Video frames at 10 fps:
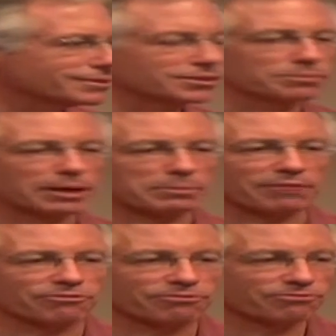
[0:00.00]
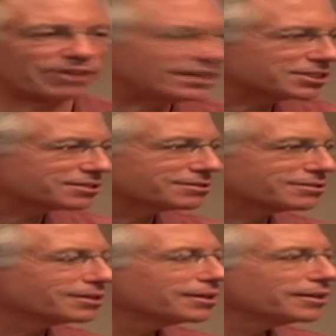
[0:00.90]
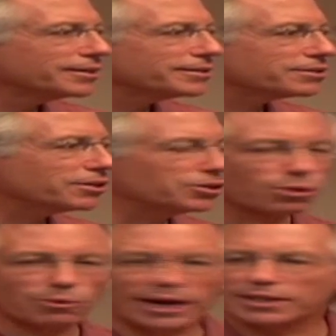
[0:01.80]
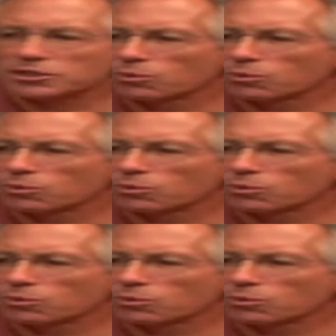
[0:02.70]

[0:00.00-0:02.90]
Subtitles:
doesn't make my face turn into a rash or